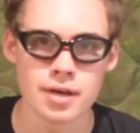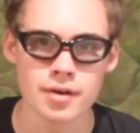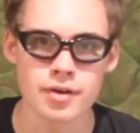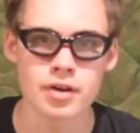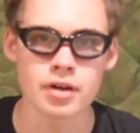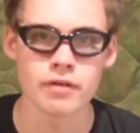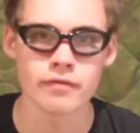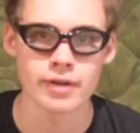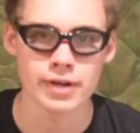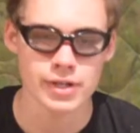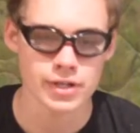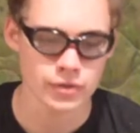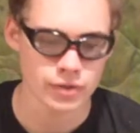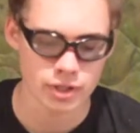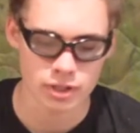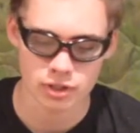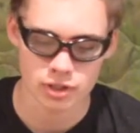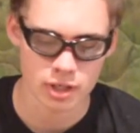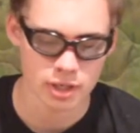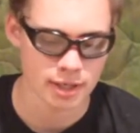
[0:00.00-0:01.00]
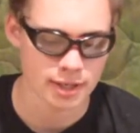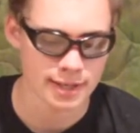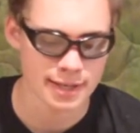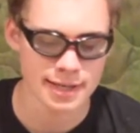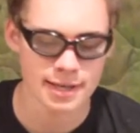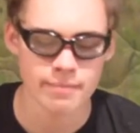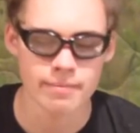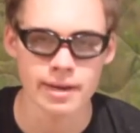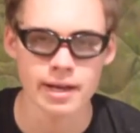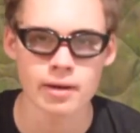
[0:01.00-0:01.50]
you're eventually just going to
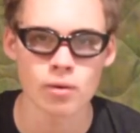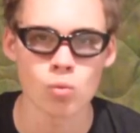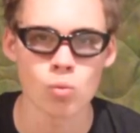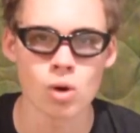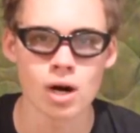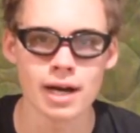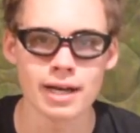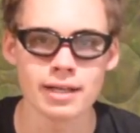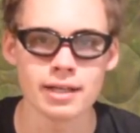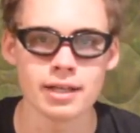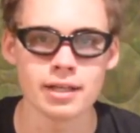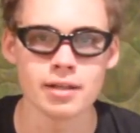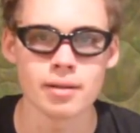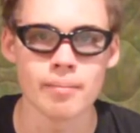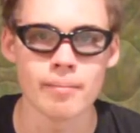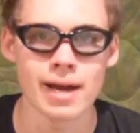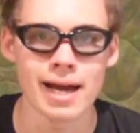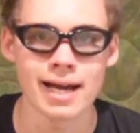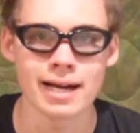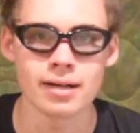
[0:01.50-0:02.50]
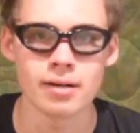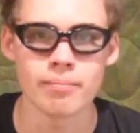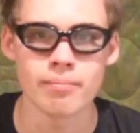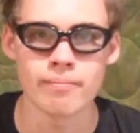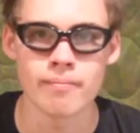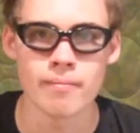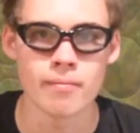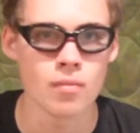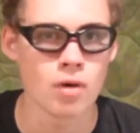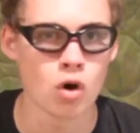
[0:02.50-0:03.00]
keep winding the mag
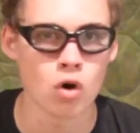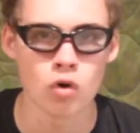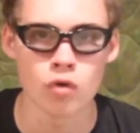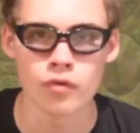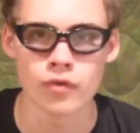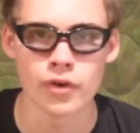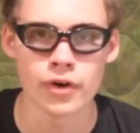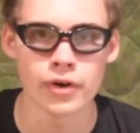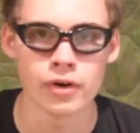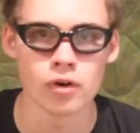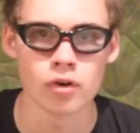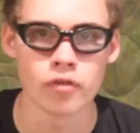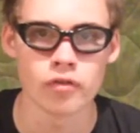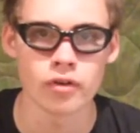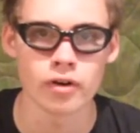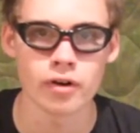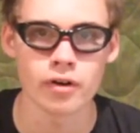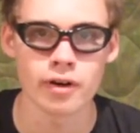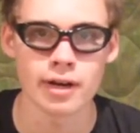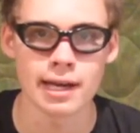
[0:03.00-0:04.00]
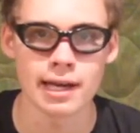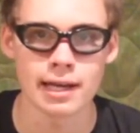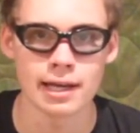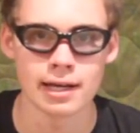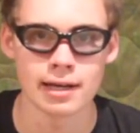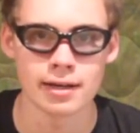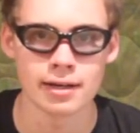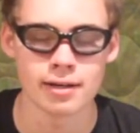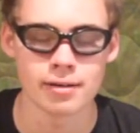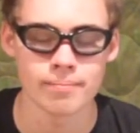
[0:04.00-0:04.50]
over and over,
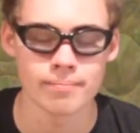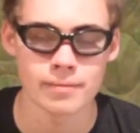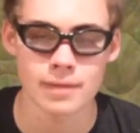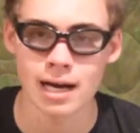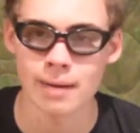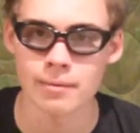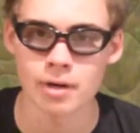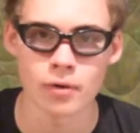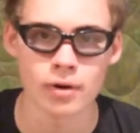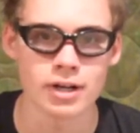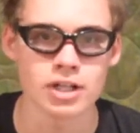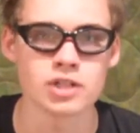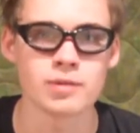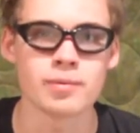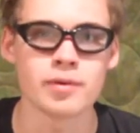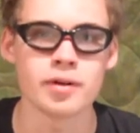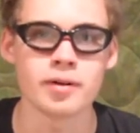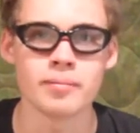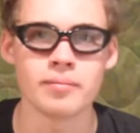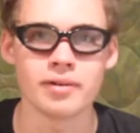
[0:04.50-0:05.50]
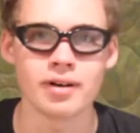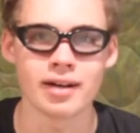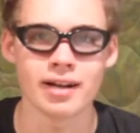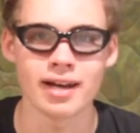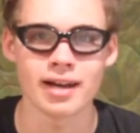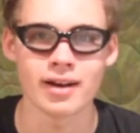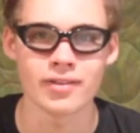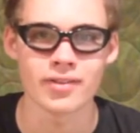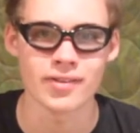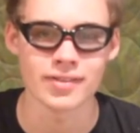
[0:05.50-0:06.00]
and I'm no expert, but
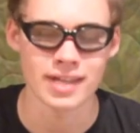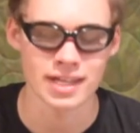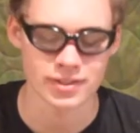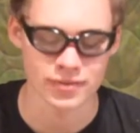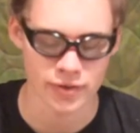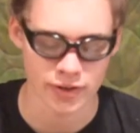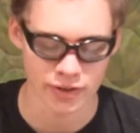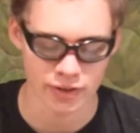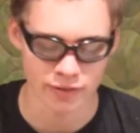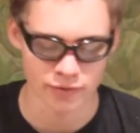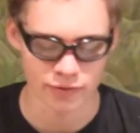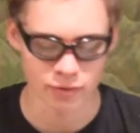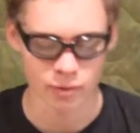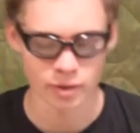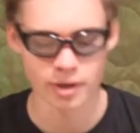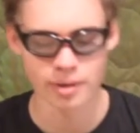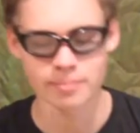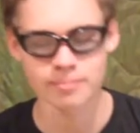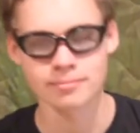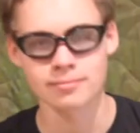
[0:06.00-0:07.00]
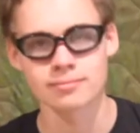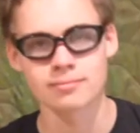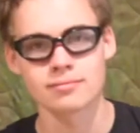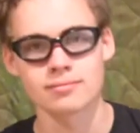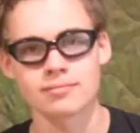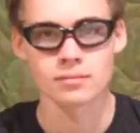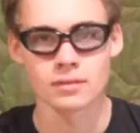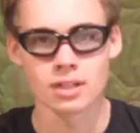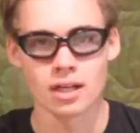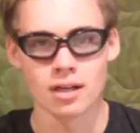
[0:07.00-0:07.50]
I don't think that's very good for it.
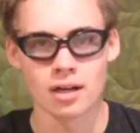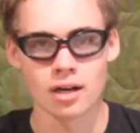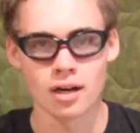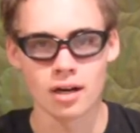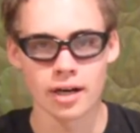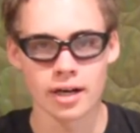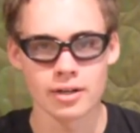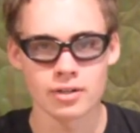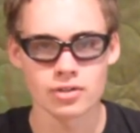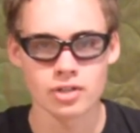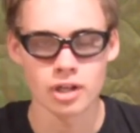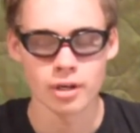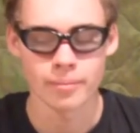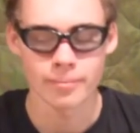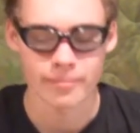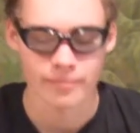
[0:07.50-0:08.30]
Alright, so